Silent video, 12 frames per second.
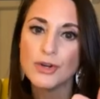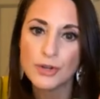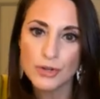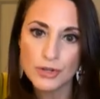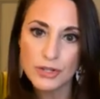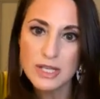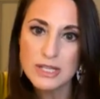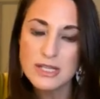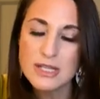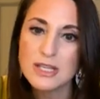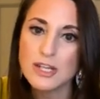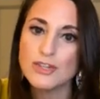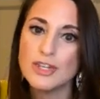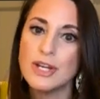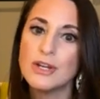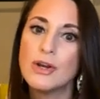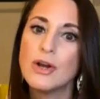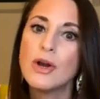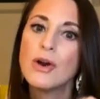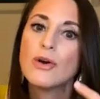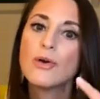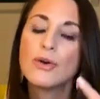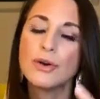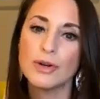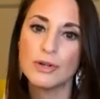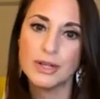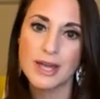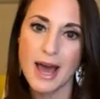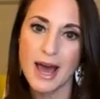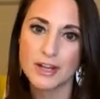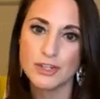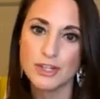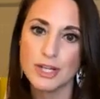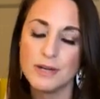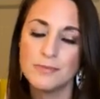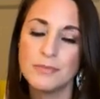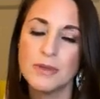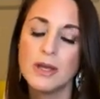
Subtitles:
early decision or early action.